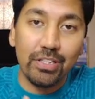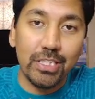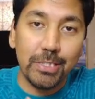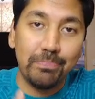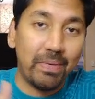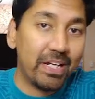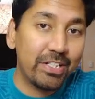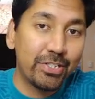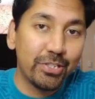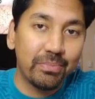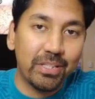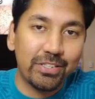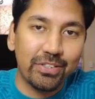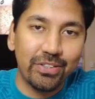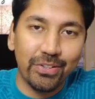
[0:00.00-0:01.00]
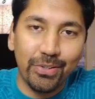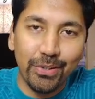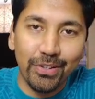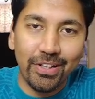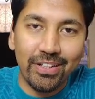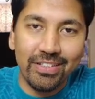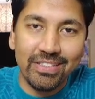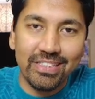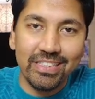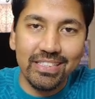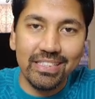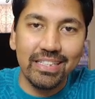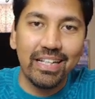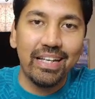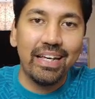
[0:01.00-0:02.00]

spend too much on the cold audiences,